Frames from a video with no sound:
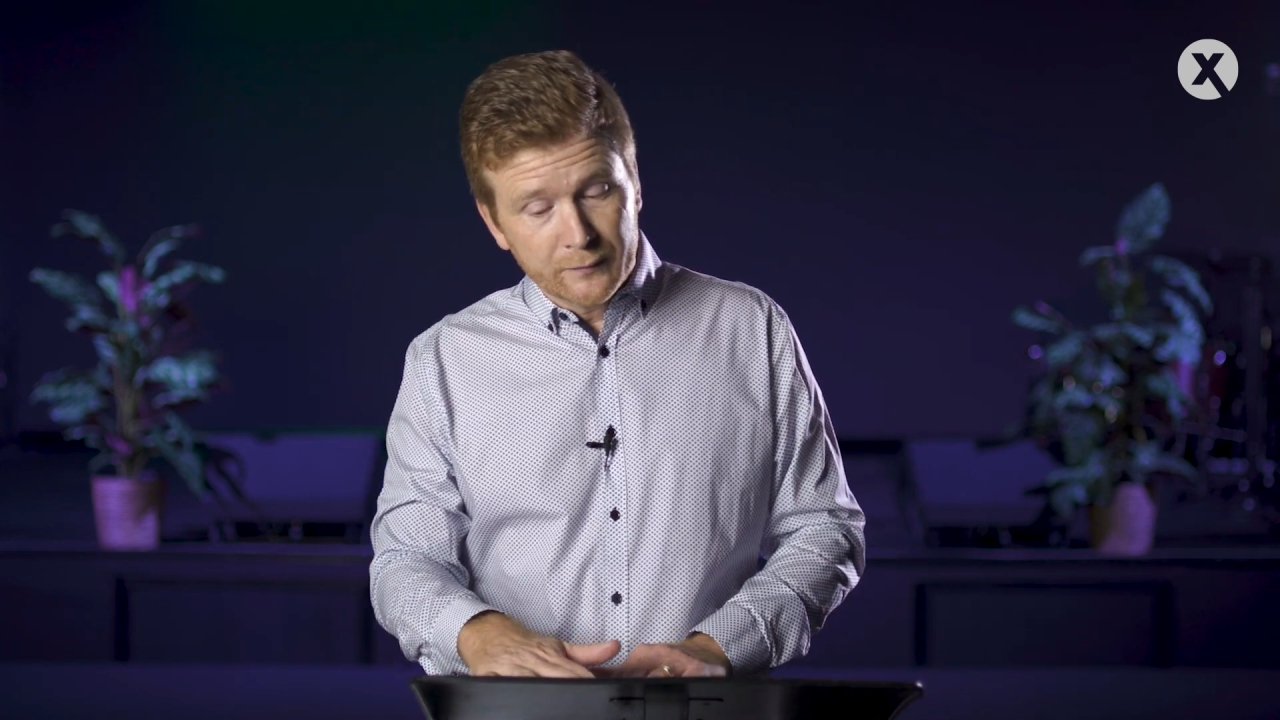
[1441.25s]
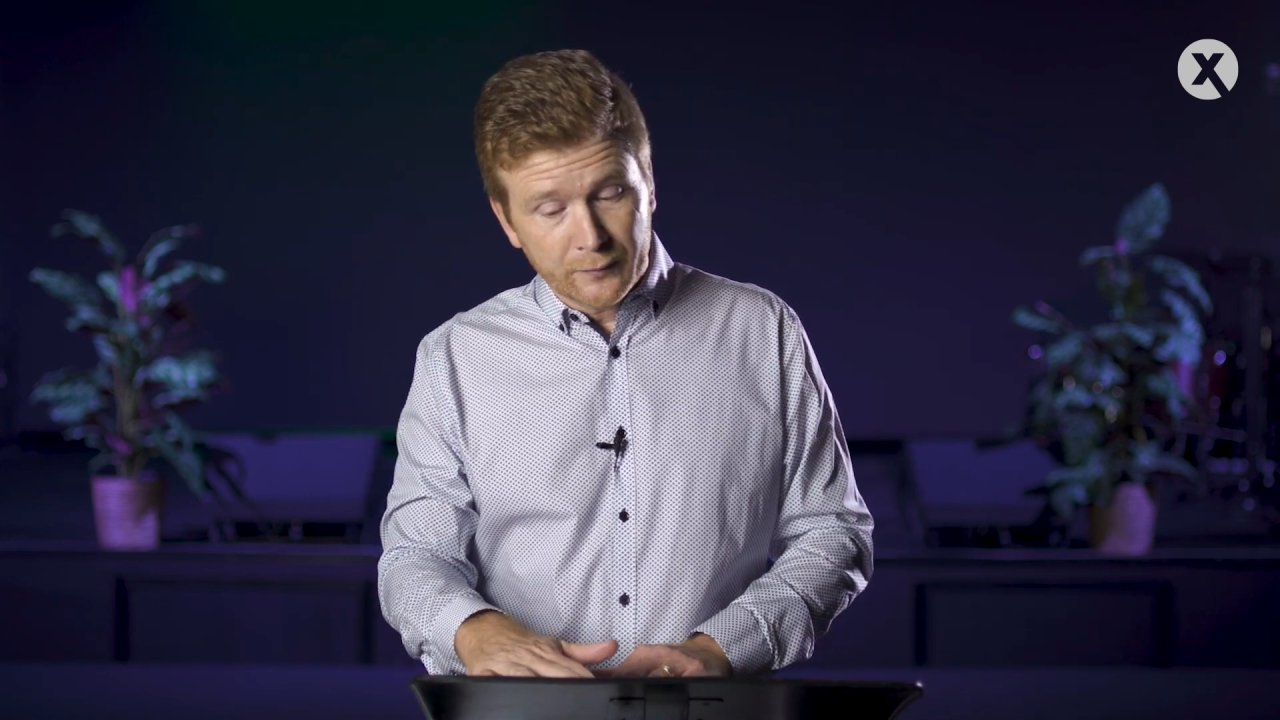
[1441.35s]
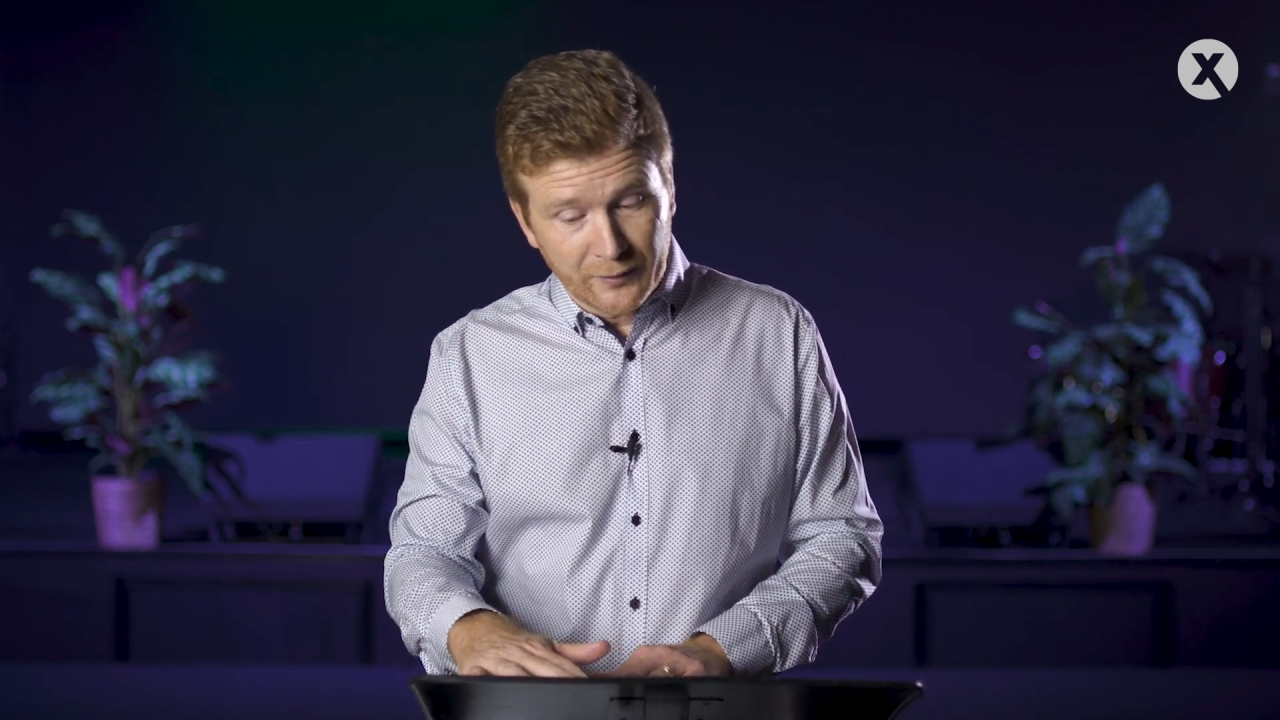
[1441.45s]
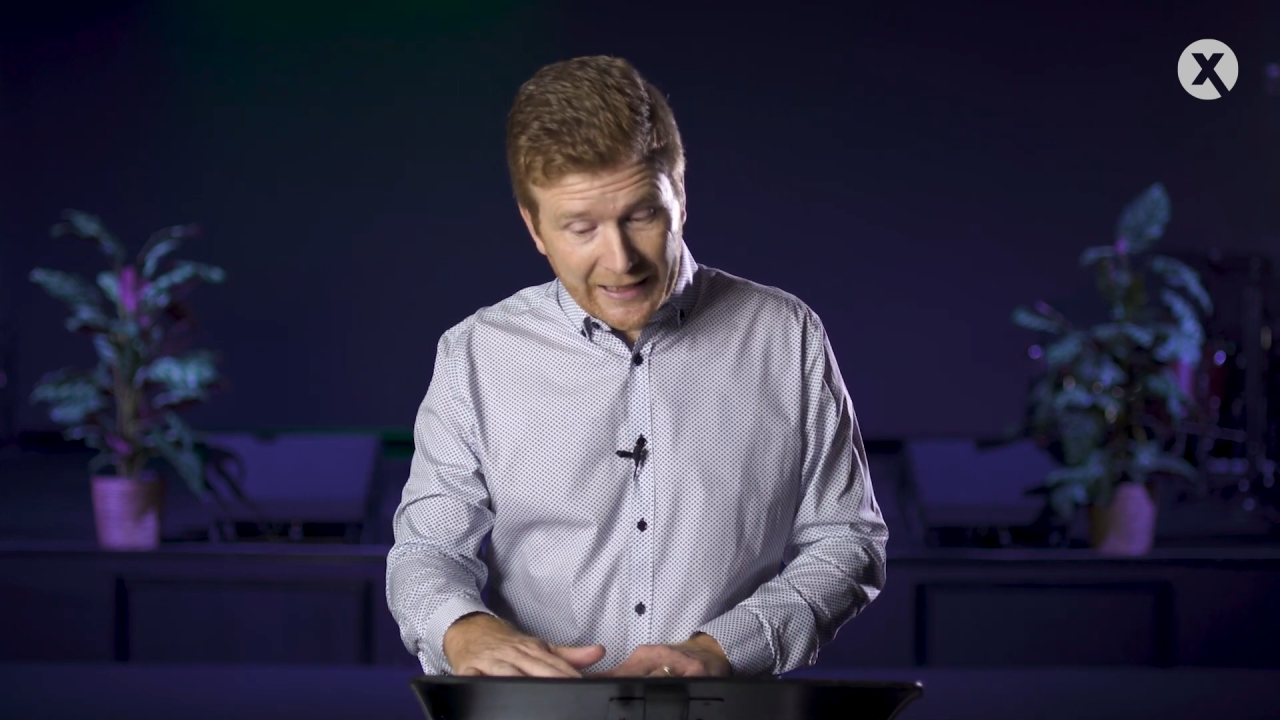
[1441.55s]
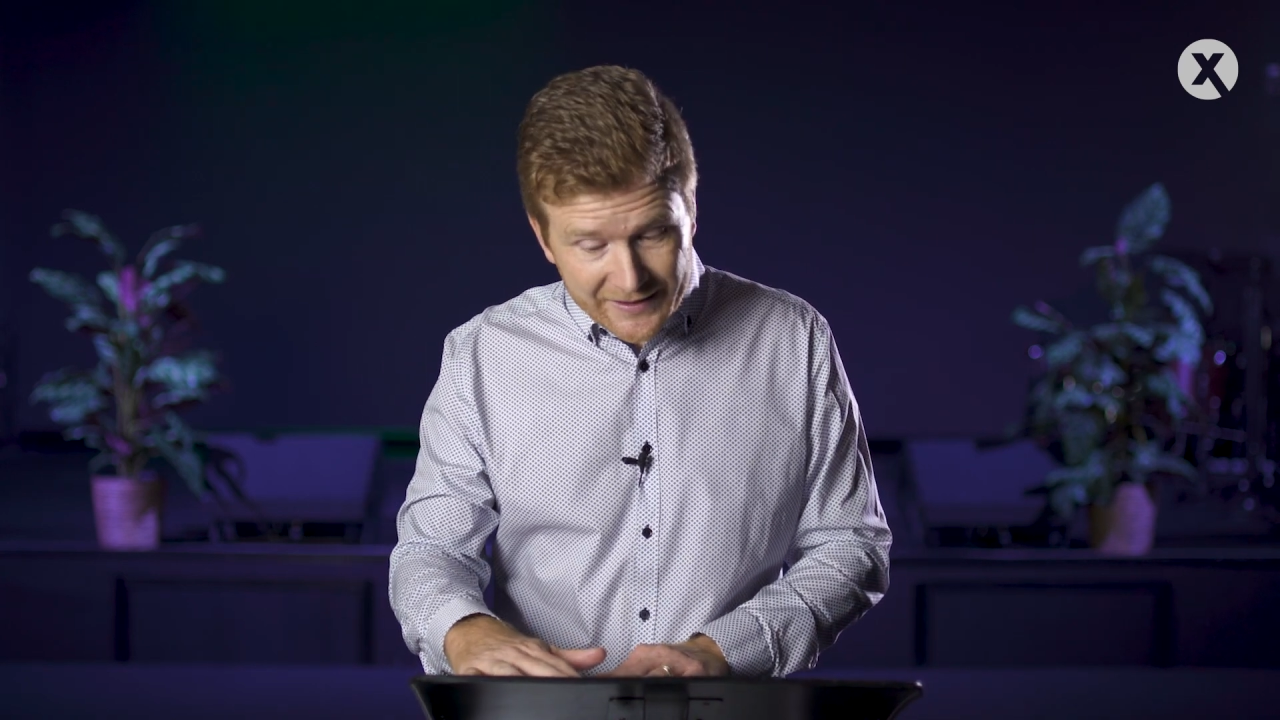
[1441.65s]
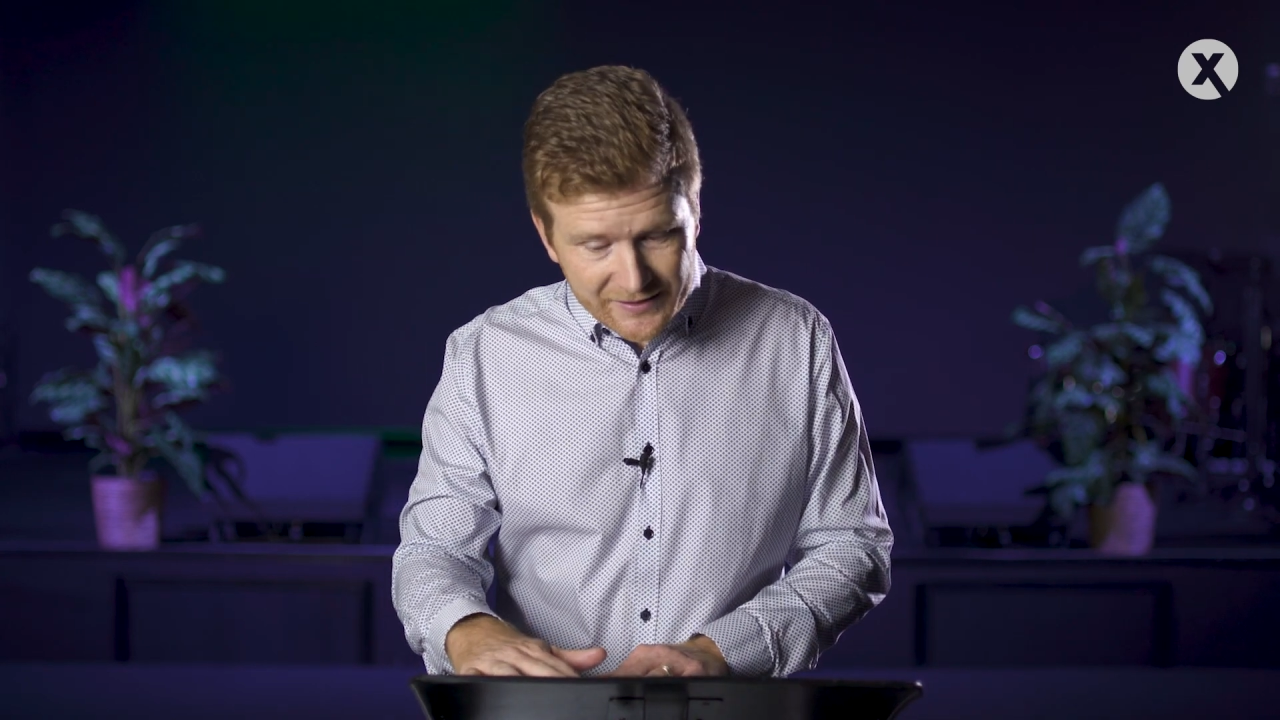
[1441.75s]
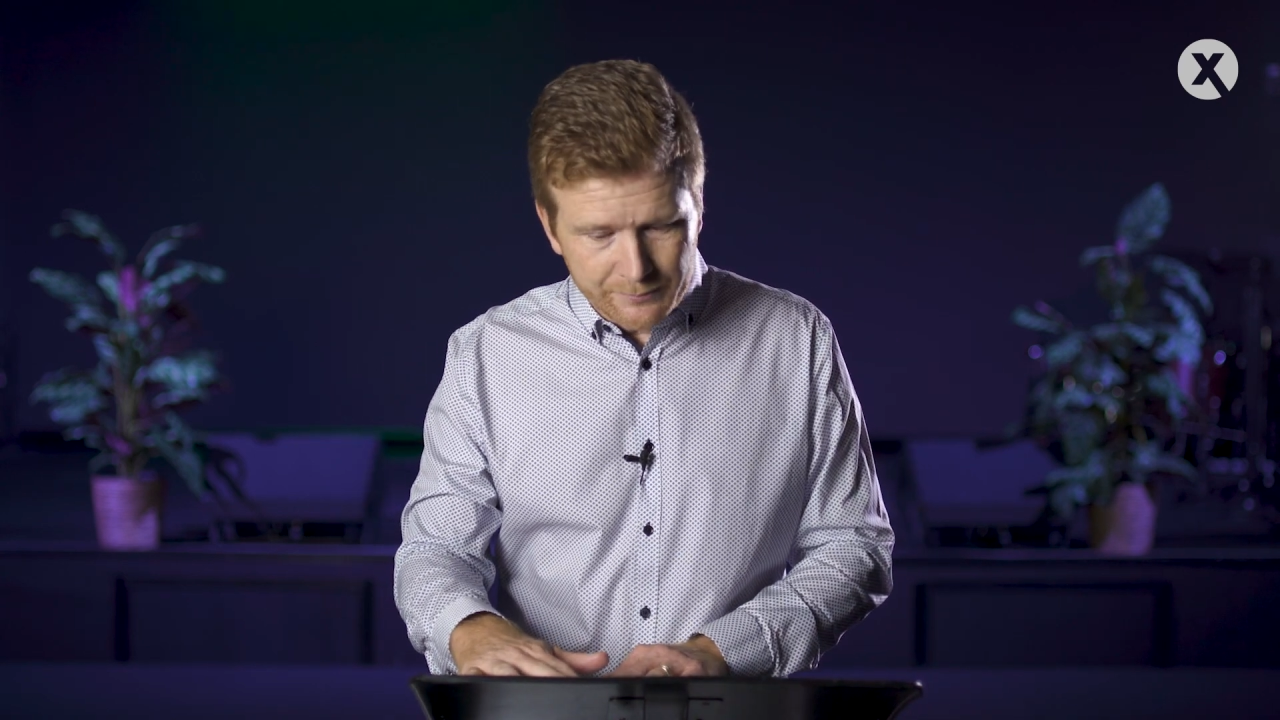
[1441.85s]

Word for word: for us